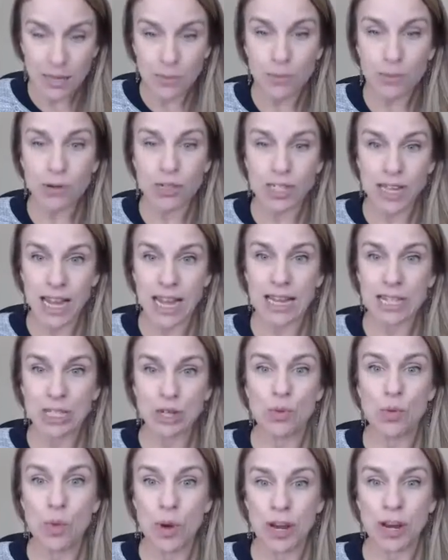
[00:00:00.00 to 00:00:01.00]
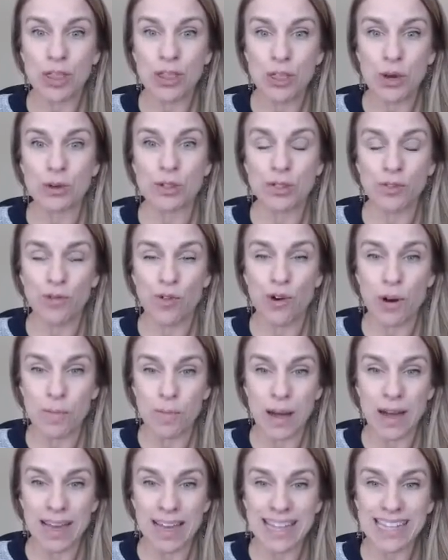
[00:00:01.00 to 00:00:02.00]
pertain to one of those 4
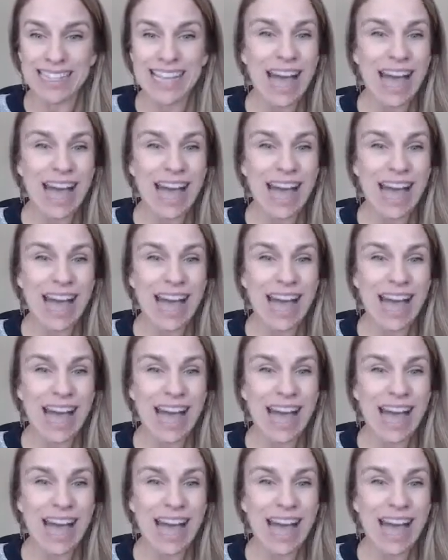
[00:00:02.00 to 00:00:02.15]
buckets,